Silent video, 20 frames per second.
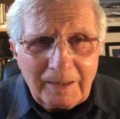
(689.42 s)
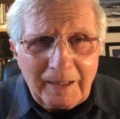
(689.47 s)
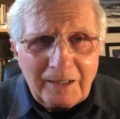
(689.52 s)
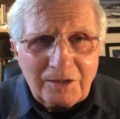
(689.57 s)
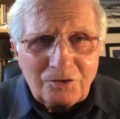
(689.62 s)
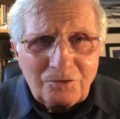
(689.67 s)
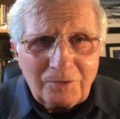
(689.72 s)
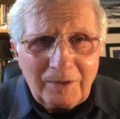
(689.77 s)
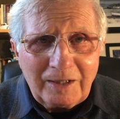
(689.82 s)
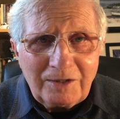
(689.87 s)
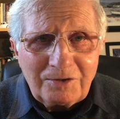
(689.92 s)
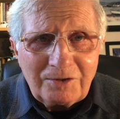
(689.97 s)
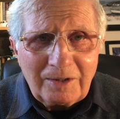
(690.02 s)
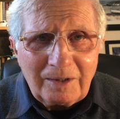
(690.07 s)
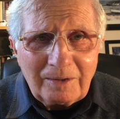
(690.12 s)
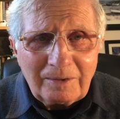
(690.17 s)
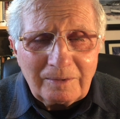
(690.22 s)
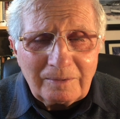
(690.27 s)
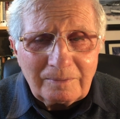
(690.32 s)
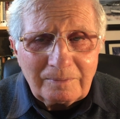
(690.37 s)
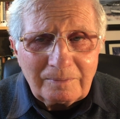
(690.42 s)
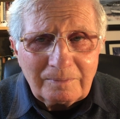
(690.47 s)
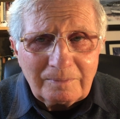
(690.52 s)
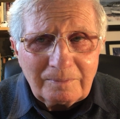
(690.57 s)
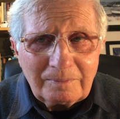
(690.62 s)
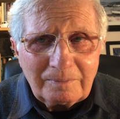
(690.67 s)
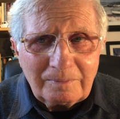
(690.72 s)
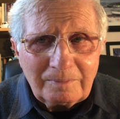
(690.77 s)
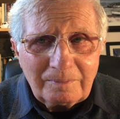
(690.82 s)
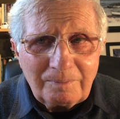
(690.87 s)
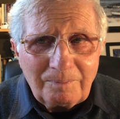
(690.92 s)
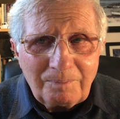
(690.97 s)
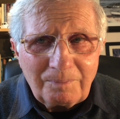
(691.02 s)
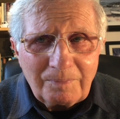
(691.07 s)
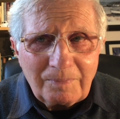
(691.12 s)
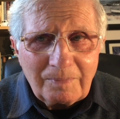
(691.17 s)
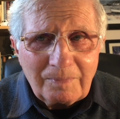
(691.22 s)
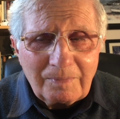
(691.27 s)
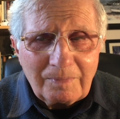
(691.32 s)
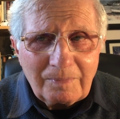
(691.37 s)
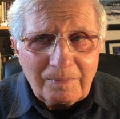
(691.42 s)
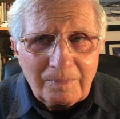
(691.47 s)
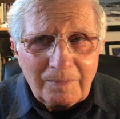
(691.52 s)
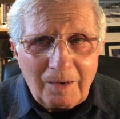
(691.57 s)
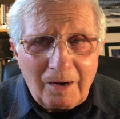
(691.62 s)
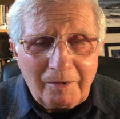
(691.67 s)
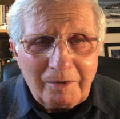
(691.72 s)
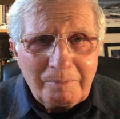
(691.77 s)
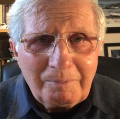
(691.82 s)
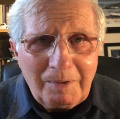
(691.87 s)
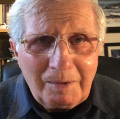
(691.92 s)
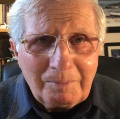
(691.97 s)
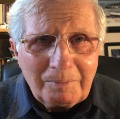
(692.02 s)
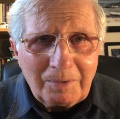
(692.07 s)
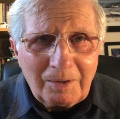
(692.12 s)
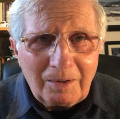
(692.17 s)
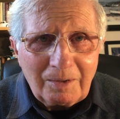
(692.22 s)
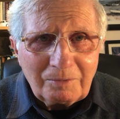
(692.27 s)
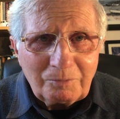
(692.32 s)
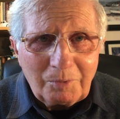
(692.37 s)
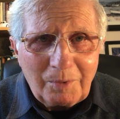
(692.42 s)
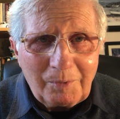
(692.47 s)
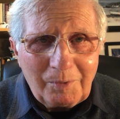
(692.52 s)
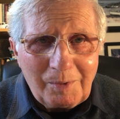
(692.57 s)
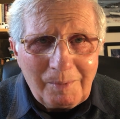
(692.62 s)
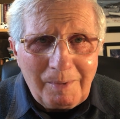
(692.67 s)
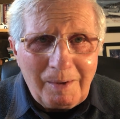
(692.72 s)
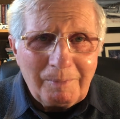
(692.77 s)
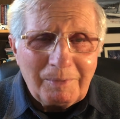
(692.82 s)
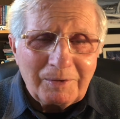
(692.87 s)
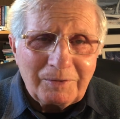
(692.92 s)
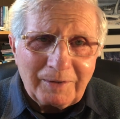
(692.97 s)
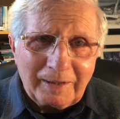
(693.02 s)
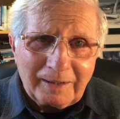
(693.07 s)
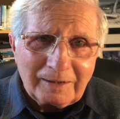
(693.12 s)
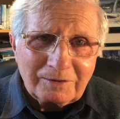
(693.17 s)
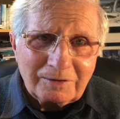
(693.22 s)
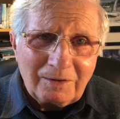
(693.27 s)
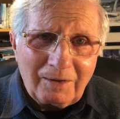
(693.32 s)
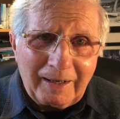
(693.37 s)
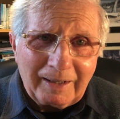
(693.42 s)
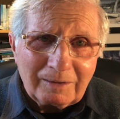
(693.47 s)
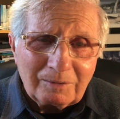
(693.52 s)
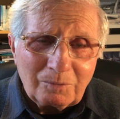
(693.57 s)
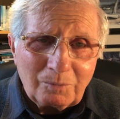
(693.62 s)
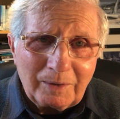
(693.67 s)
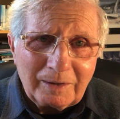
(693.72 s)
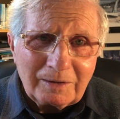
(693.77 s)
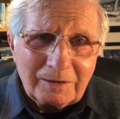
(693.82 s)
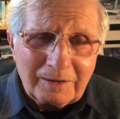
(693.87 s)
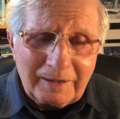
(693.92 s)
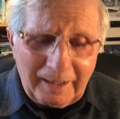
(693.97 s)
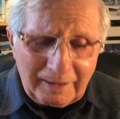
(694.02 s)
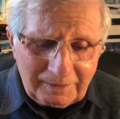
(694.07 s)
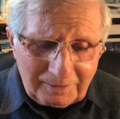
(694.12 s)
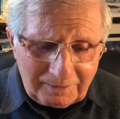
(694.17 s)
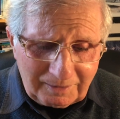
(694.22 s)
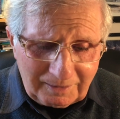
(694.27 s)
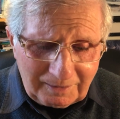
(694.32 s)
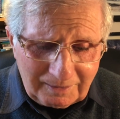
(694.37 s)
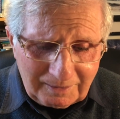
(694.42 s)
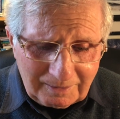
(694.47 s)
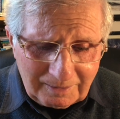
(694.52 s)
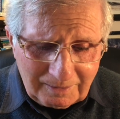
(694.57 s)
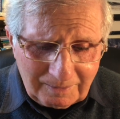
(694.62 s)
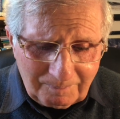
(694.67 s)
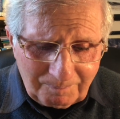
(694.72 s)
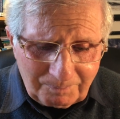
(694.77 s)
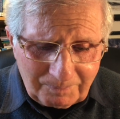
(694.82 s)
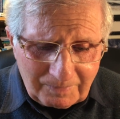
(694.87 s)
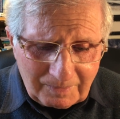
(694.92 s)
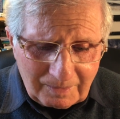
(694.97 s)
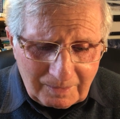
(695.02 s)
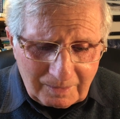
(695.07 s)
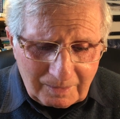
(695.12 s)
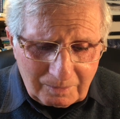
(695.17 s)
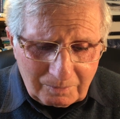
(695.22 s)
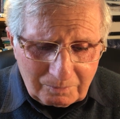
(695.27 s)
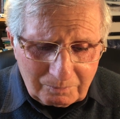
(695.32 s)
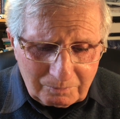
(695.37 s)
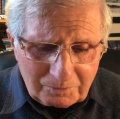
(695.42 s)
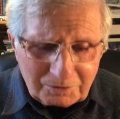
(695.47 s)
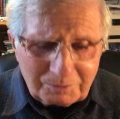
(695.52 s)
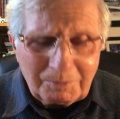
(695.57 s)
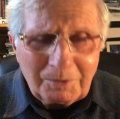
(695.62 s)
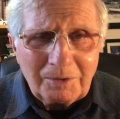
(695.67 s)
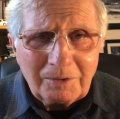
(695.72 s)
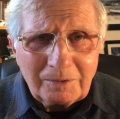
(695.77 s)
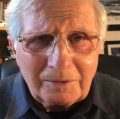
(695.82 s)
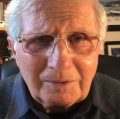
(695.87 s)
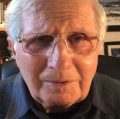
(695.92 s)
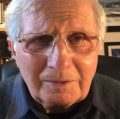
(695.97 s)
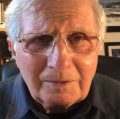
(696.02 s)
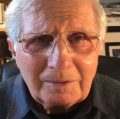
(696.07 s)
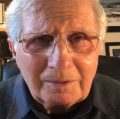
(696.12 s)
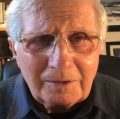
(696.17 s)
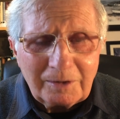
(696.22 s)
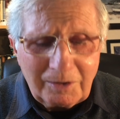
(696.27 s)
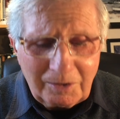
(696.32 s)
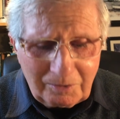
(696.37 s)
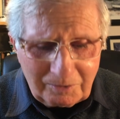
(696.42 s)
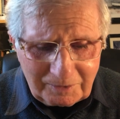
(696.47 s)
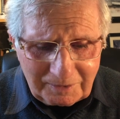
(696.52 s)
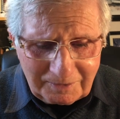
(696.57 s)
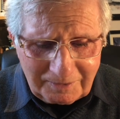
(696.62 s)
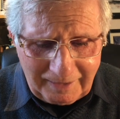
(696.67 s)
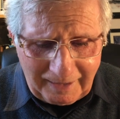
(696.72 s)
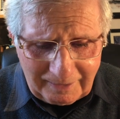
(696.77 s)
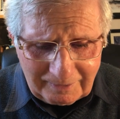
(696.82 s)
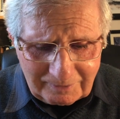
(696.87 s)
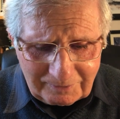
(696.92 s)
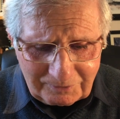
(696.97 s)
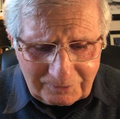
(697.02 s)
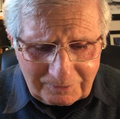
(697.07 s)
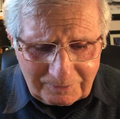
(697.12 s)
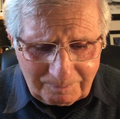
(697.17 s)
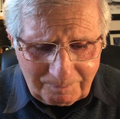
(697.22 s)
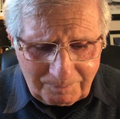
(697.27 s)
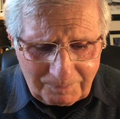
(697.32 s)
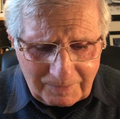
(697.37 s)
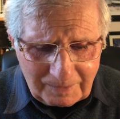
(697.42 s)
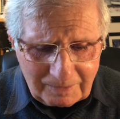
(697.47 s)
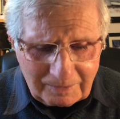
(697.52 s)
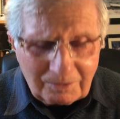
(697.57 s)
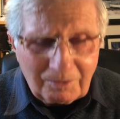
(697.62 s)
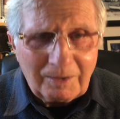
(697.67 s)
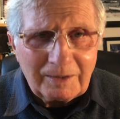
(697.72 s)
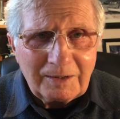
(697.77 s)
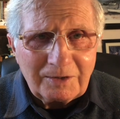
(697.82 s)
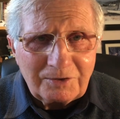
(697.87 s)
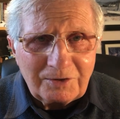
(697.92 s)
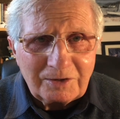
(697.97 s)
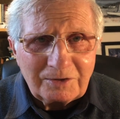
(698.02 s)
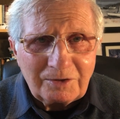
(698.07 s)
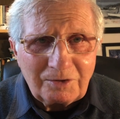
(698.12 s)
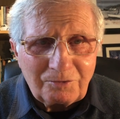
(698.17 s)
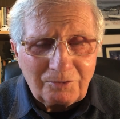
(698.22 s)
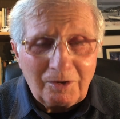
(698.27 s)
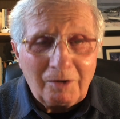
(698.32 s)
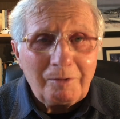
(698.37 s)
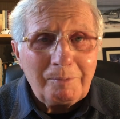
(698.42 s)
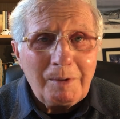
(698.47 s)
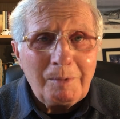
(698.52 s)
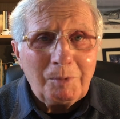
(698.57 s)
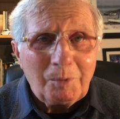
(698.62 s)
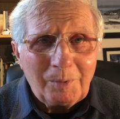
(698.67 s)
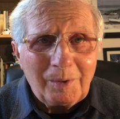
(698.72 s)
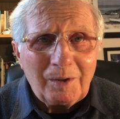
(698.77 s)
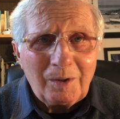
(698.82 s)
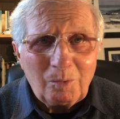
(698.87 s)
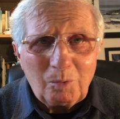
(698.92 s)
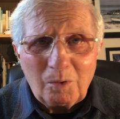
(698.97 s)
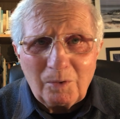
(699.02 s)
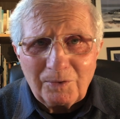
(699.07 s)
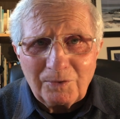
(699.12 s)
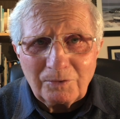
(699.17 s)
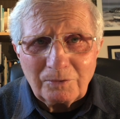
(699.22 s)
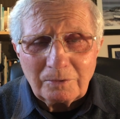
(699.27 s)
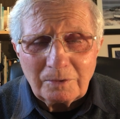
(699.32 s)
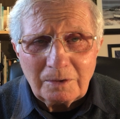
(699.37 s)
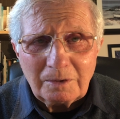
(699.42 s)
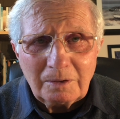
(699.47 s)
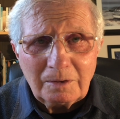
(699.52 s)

It's strange how we remember things like when Kennedy was murdered, killed in Dallas, 1963. I remember where I was.